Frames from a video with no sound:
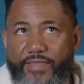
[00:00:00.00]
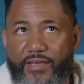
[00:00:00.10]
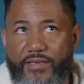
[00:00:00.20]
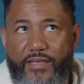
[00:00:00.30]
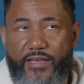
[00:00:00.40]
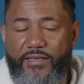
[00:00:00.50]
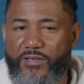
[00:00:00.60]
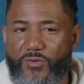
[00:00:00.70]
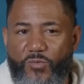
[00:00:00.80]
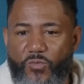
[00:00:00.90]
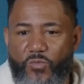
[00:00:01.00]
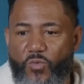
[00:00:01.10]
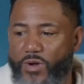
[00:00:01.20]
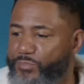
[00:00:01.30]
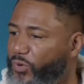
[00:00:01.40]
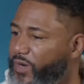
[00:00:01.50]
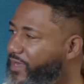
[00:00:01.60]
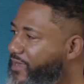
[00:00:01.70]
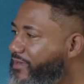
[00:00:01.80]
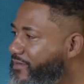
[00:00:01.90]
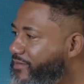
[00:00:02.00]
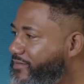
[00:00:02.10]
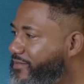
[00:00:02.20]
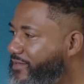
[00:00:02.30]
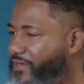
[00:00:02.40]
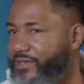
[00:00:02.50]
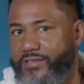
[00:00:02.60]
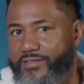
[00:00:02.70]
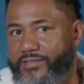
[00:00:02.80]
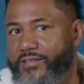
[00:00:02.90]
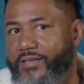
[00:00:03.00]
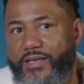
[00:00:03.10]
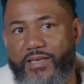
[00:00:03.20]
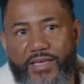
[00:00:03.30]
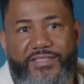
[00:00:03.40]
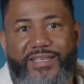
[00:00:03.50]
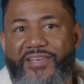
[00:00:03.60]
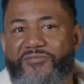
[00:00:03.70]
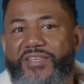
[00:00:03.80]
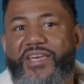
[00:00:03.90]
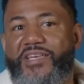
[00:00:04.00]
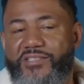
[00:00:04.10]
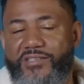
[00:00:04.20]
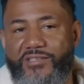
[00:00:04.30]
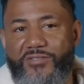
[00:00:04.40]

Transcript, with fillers: think that what prayer is it's an invitation